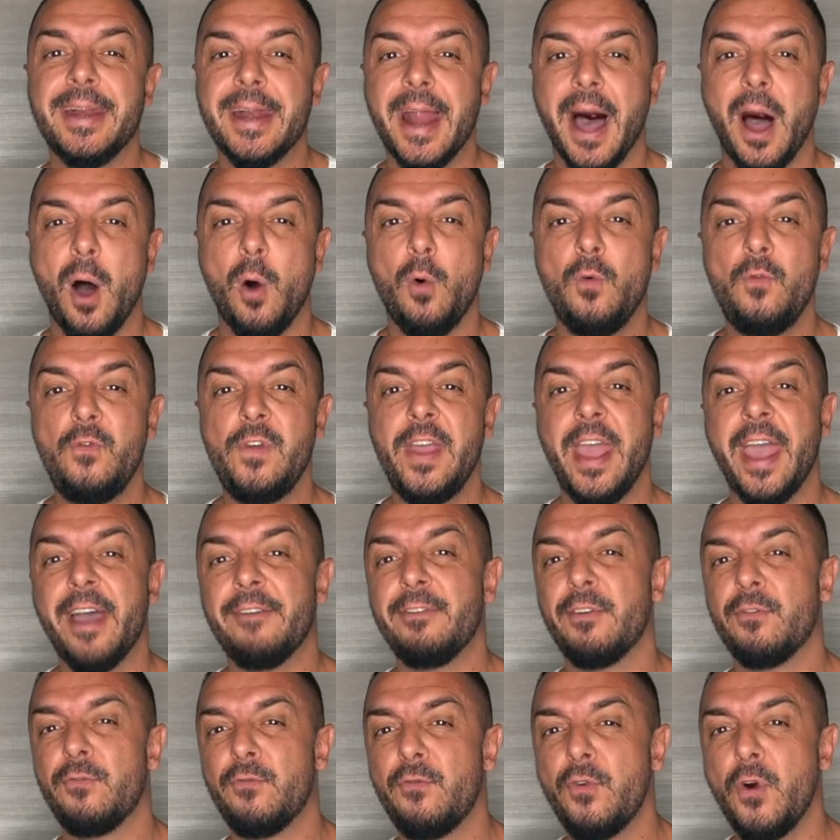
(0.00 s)
now we have
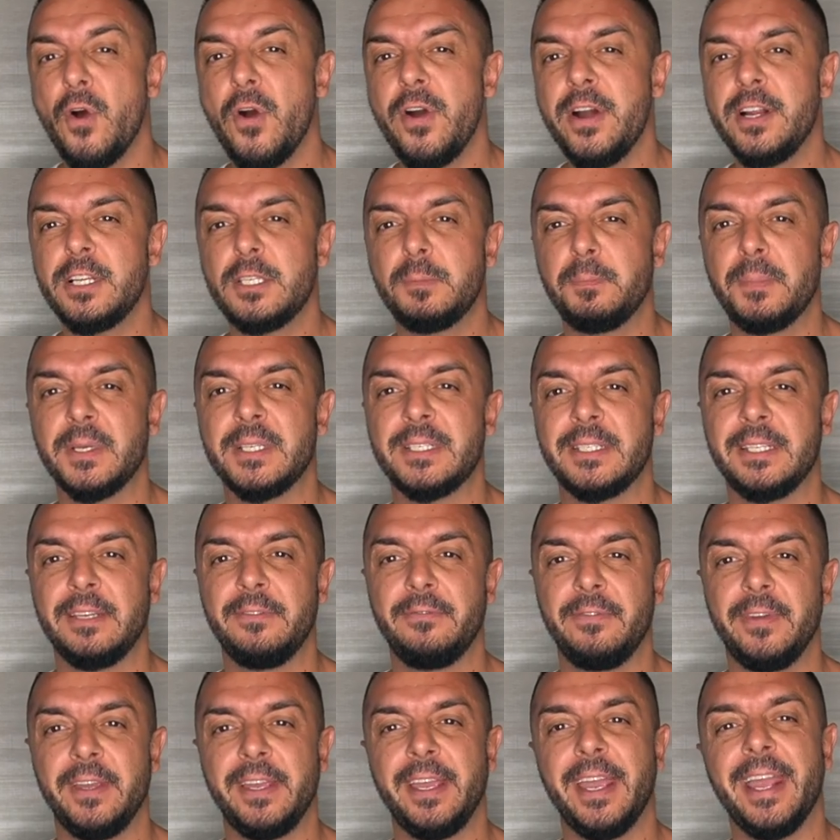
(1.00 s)
a very specific